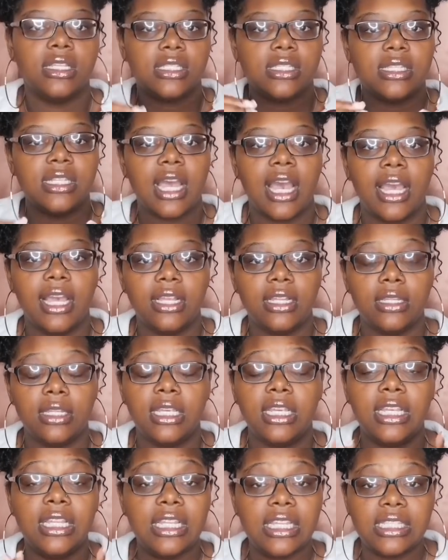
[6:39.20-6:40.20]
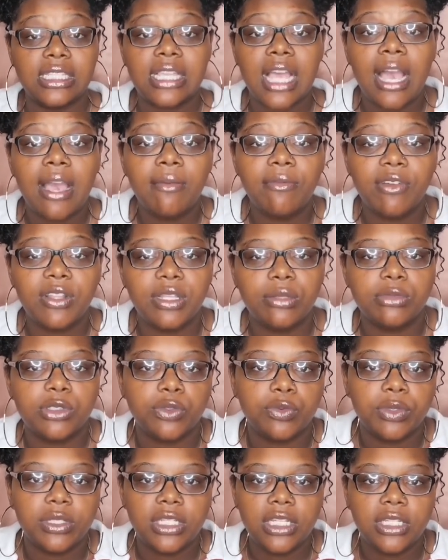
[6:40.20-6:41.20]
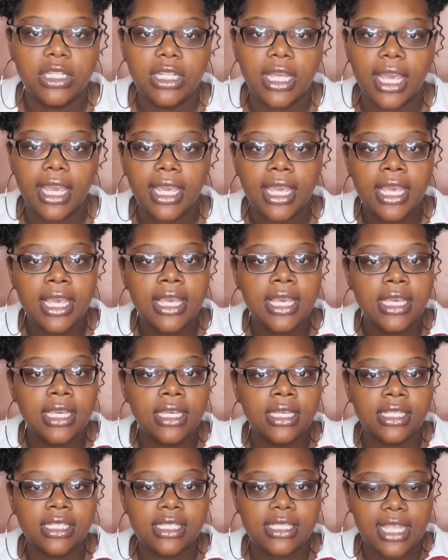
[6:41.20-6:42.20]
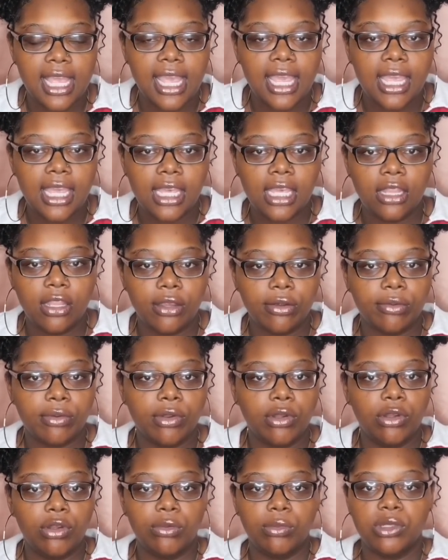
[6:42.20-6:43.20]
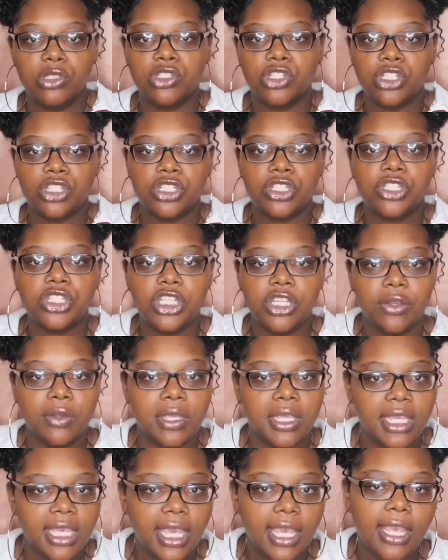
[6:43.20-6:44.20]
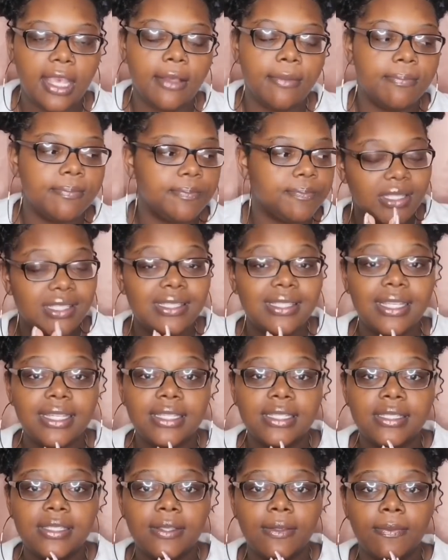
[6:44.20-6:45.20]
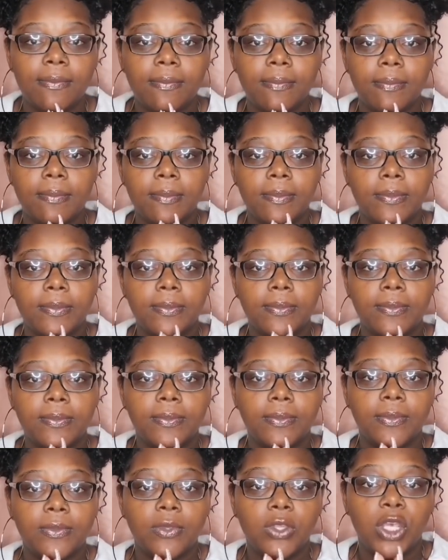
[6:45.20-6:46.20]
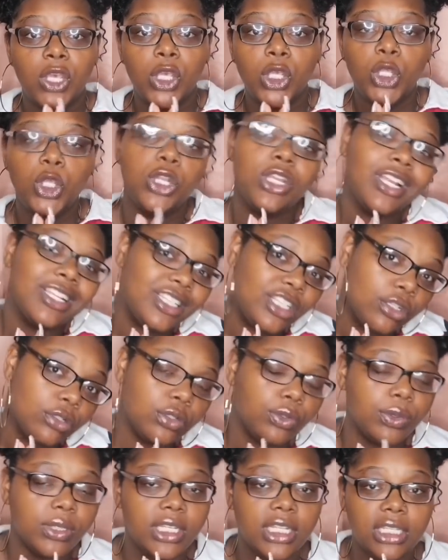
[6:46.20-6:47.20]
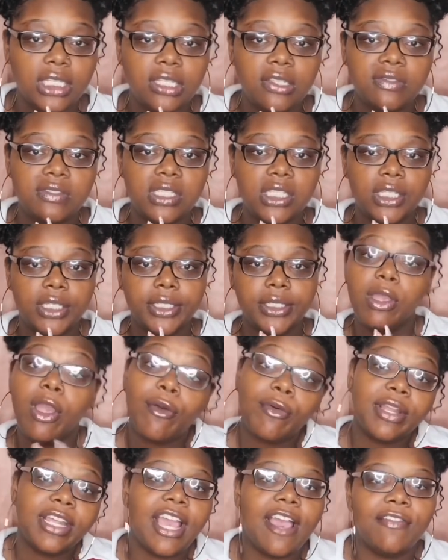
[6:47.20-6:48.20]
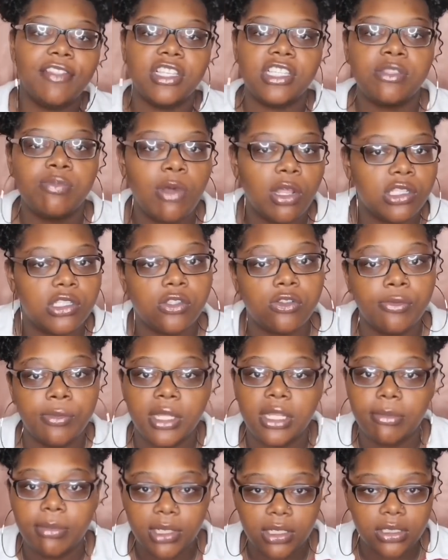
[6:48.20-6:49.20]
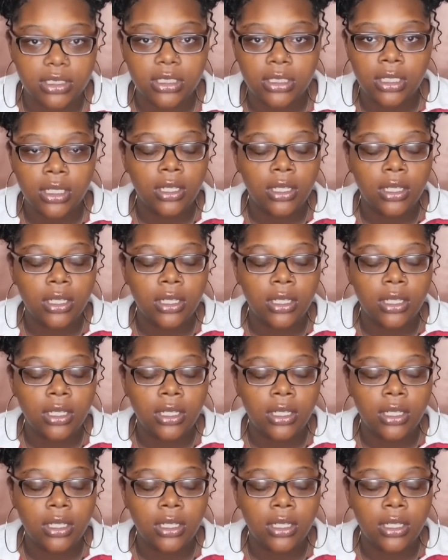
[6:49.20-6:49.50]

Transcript: It's not any time for them to really like stay in their room and just chill and kick it. But sis, you're not the only one that lives here. We already have the smallest room in the building.